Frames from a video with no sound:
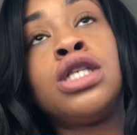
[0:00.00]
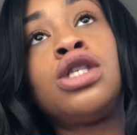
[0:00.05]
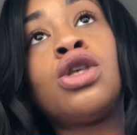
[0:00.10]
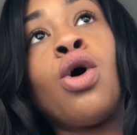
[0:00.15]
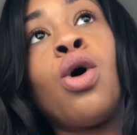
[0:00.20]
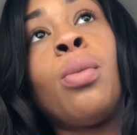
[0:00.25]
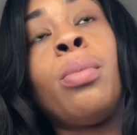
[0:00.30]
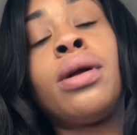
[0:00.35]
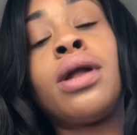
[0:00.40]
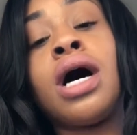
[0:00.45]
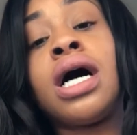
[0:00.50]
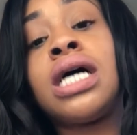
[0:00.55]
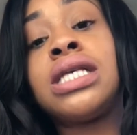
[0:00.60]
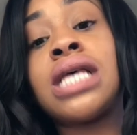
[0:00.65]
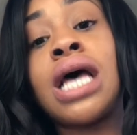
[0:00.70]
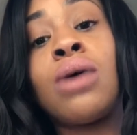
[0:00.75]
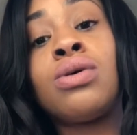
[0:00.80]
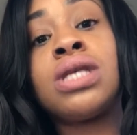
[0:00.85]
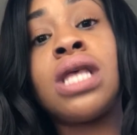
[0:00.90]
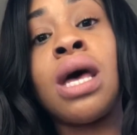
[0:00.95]
So Blanca
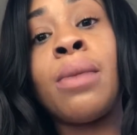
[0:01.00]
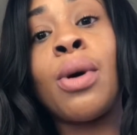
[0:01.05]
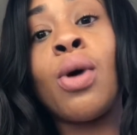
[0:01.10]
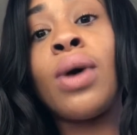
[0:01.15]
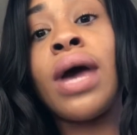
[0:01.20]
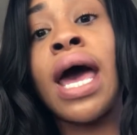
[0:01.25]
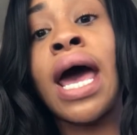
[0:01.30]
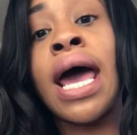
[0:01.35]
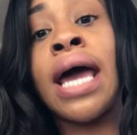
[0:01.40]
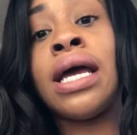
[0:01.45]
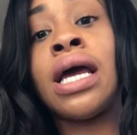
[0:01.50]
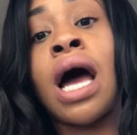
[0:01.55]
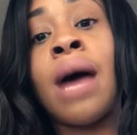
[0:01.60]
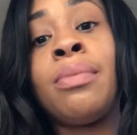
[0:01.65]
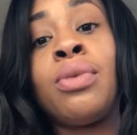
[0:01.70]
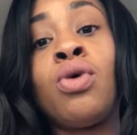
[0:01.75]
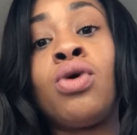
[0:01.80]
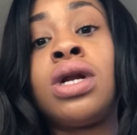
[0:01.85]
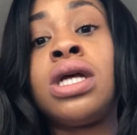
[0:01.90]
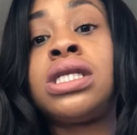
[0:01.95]
tells him, okay,
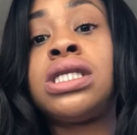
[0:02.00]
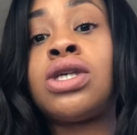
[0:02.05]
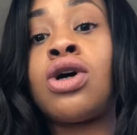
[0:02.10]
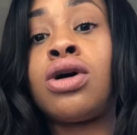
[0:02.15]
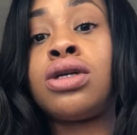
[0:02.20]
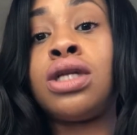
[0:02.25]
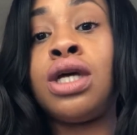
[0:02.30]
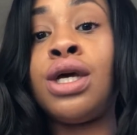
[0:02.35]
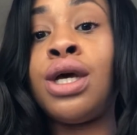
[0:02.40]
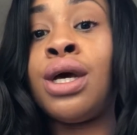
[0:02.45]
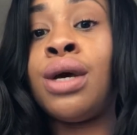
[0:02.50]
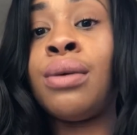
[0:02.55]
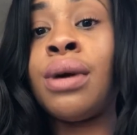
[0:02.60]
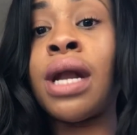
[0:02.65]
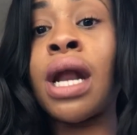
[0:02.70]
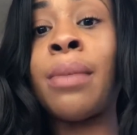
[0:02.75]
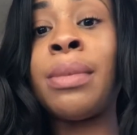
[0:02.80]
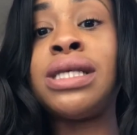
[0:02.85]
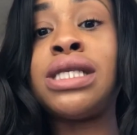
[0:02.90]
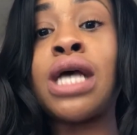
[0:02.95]
I'm going to talk to you
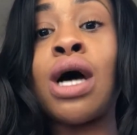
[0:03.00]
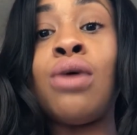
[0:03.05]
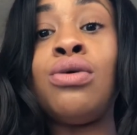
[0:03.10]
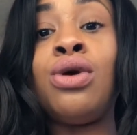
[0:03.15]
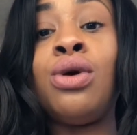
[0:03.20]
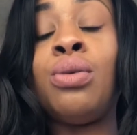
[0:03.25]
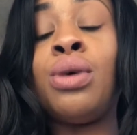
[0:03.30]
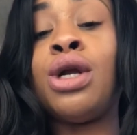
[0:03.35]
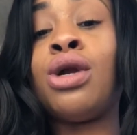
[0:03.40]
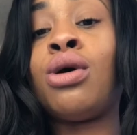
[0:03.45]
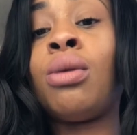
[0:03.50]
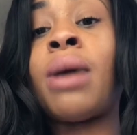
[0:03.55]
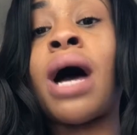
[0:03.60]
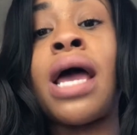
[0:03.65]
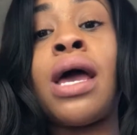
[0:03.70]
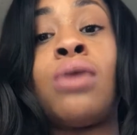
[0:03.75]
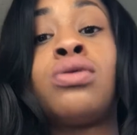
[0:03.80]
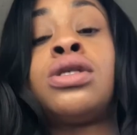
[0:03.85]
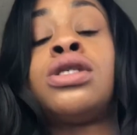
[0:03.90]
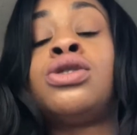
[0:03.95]
and I'm going to tell you what
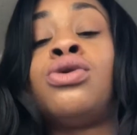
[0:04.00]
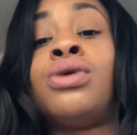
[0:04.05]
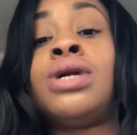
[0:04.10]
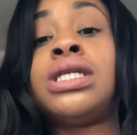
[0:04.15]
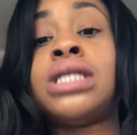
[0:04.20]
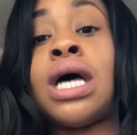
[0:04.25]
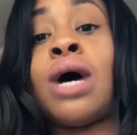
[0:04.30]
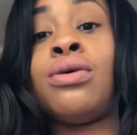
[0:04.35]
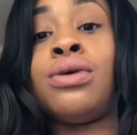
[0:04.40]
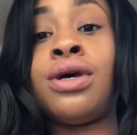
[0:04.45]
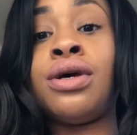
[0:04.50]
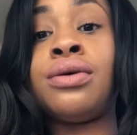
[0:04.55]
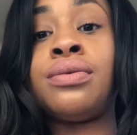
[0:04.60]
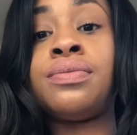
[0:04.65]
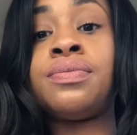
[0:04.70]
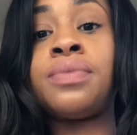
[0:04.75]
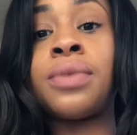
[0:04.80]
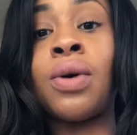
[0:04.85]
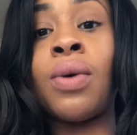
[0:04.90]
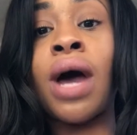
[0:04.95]
nobody else is going to tell you,
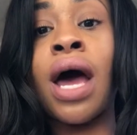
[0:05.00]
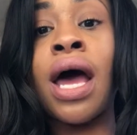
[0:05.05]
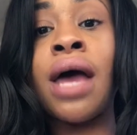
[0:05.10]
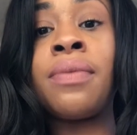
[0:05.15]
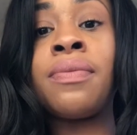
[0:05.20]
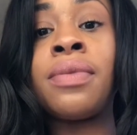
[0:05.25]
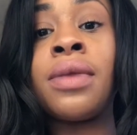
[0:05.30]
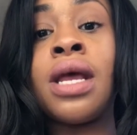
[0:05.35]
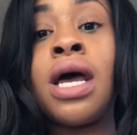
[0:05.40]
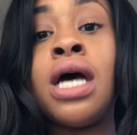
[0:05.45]
okay?